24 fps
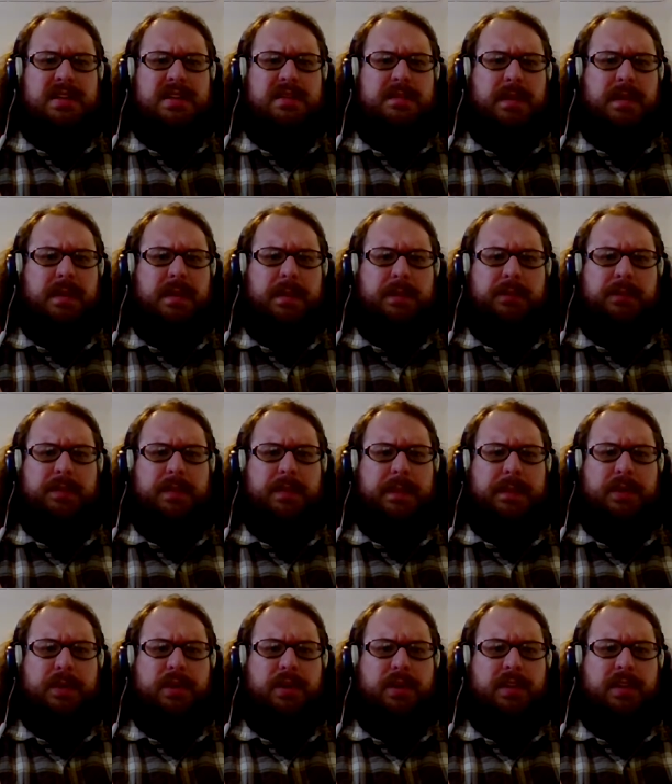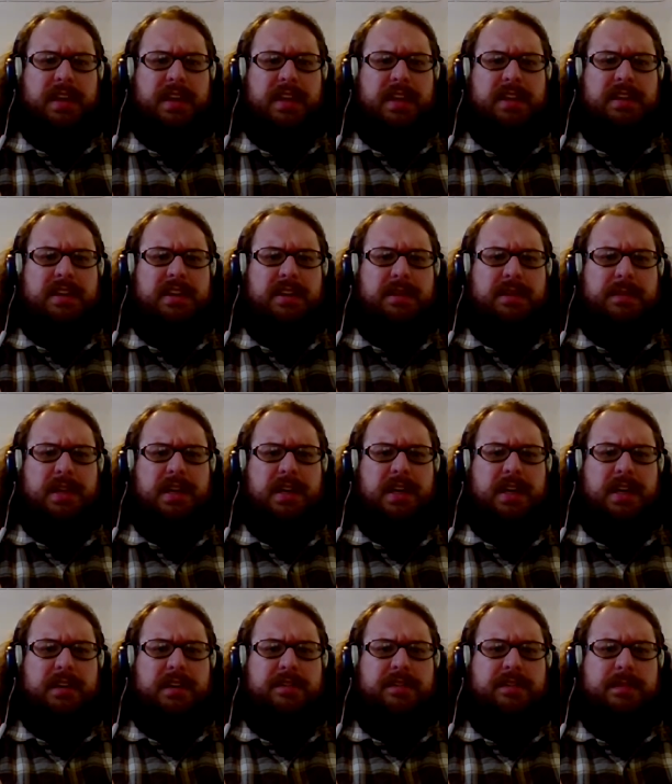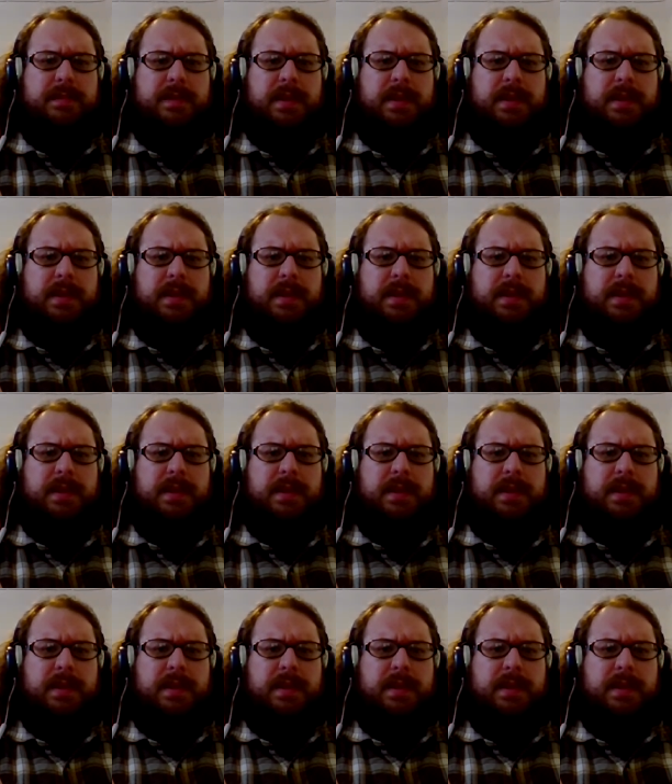Or maybe it was me bored. They take me off.